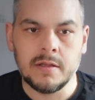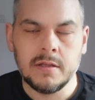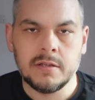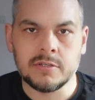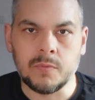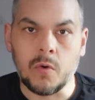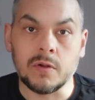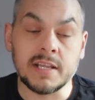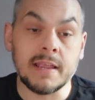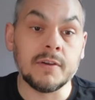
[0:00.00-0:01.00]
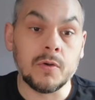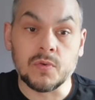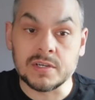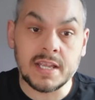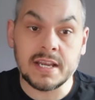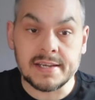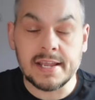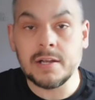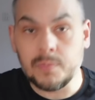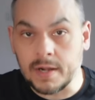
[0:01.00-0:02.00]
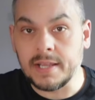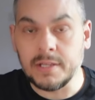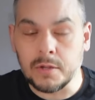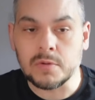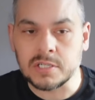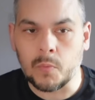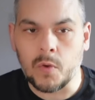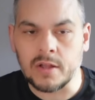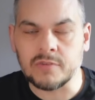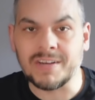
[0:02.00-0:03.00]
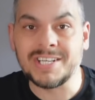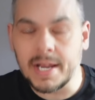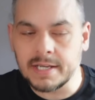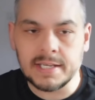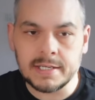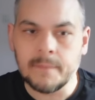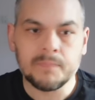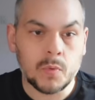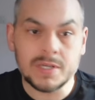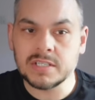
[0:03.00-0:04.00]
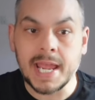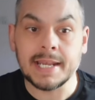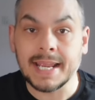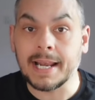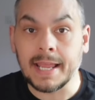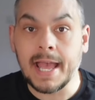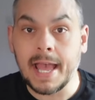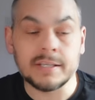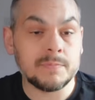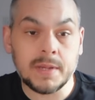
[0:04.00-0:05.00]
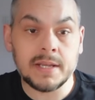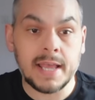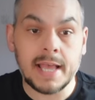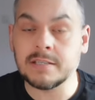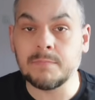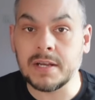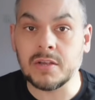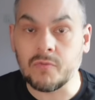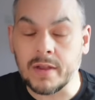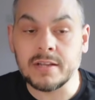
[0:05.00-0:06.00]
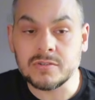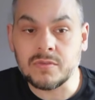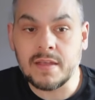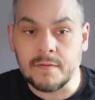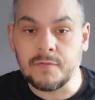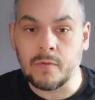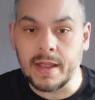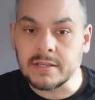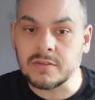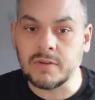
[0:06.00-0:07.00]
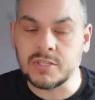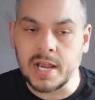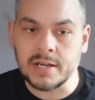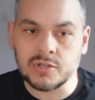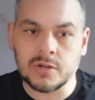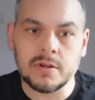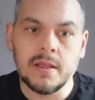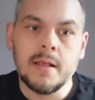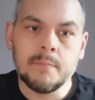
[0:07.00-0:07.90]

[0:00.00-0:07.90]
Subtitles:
to what David Ornstein did when he used the word rejected, which technically it hasn't been agreed, so therefore it is a rejection. But